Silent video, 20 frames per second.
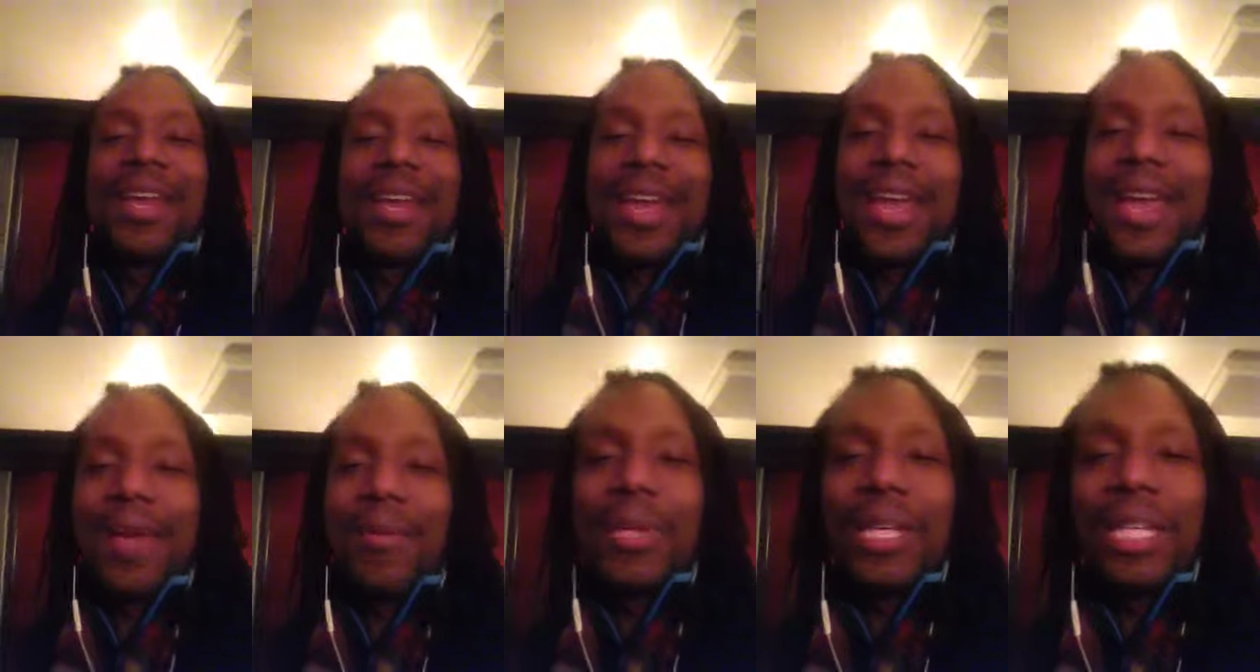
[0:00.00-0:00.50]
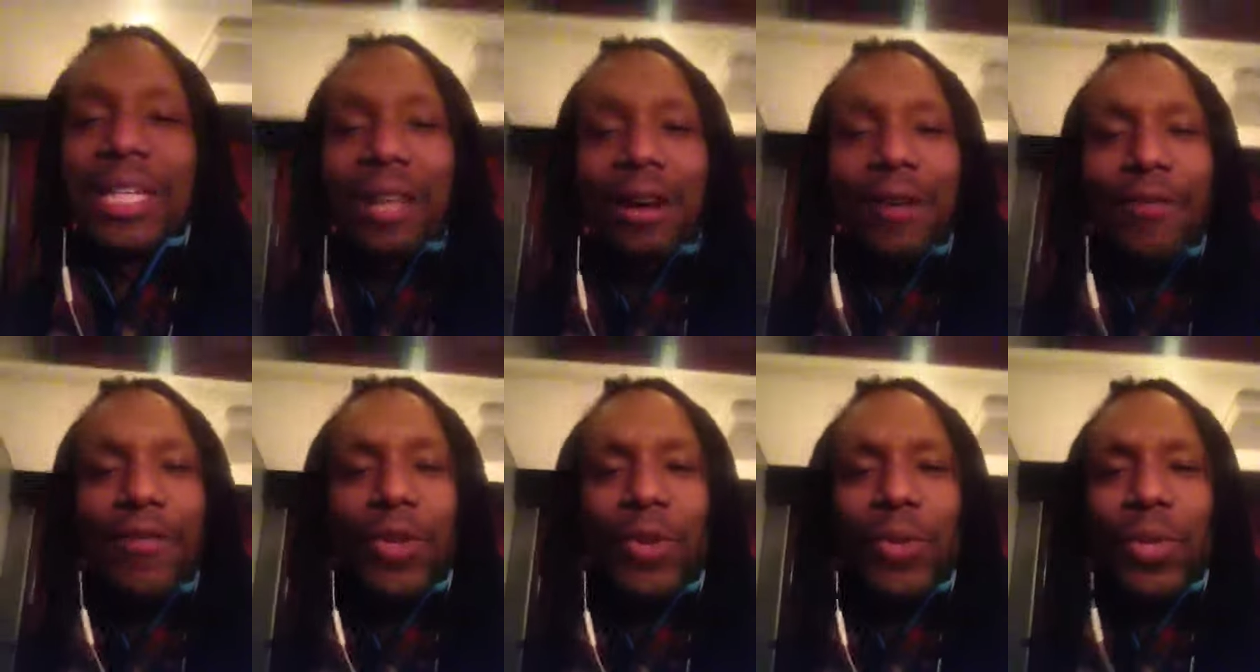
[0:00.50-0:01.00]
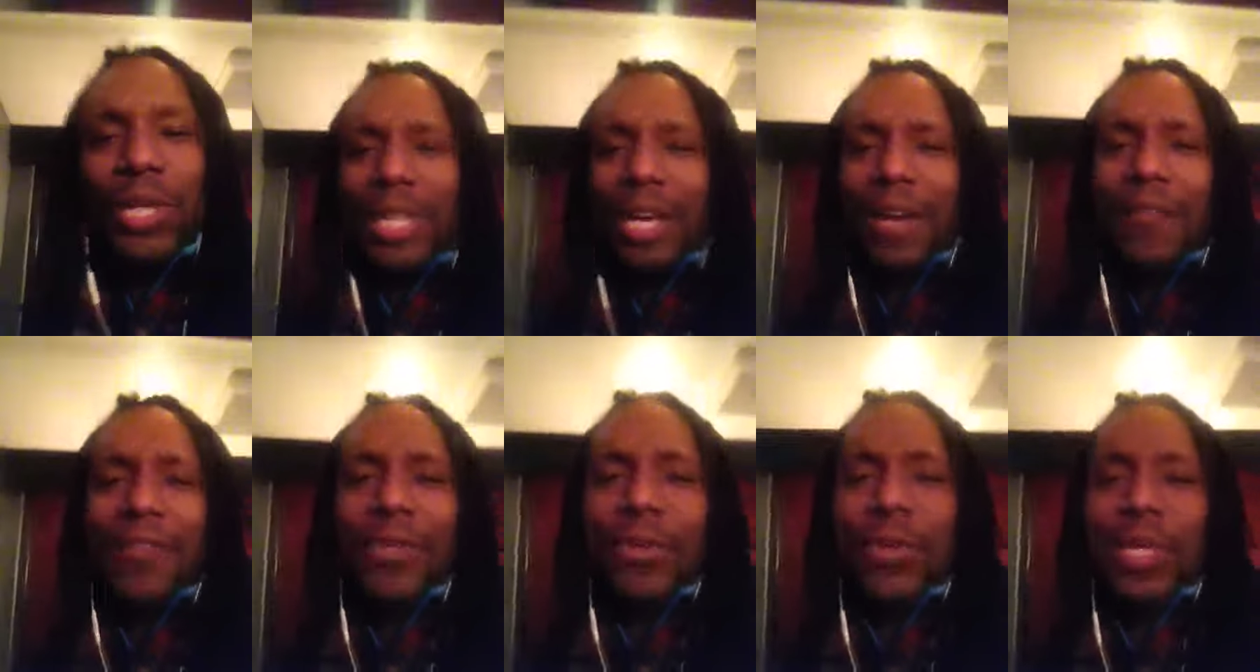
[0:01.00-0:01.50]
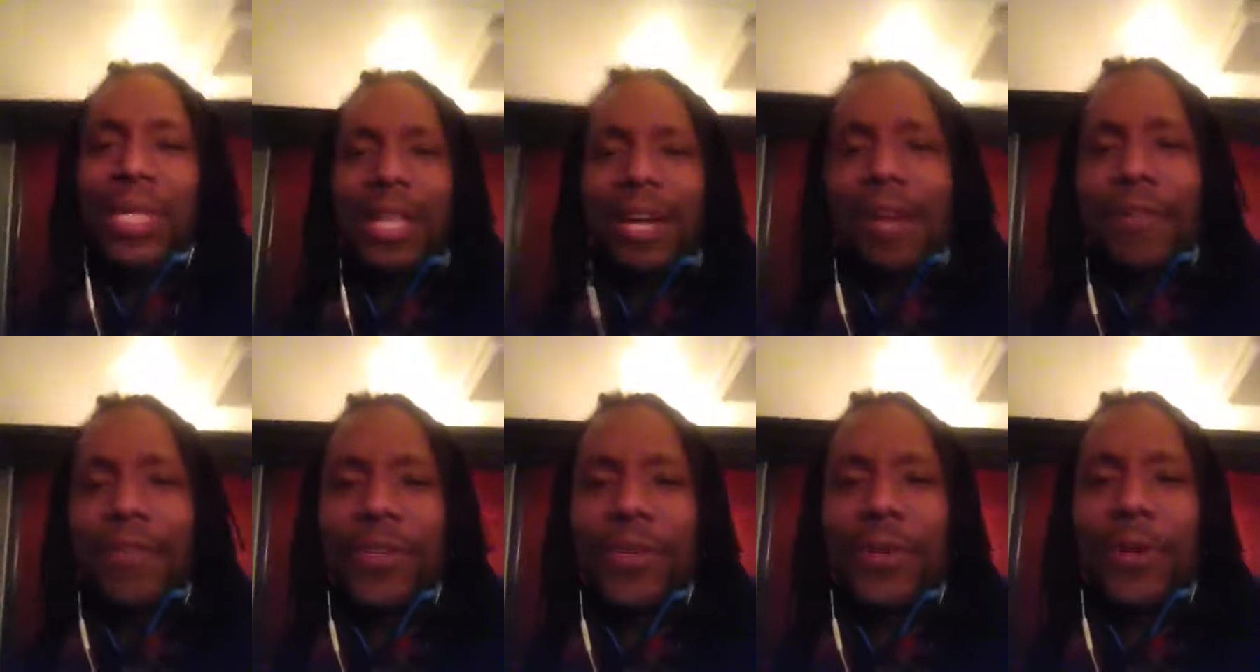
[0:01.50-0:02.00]
And we love you. We love you. We
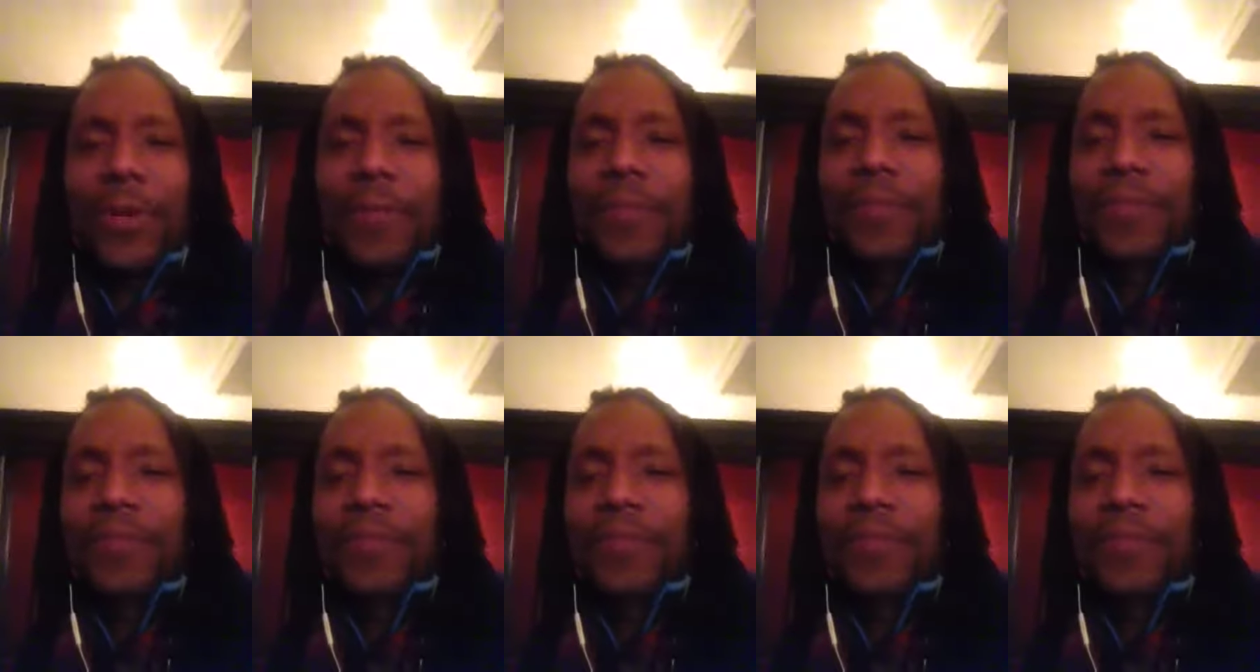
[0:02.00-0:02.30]
love you.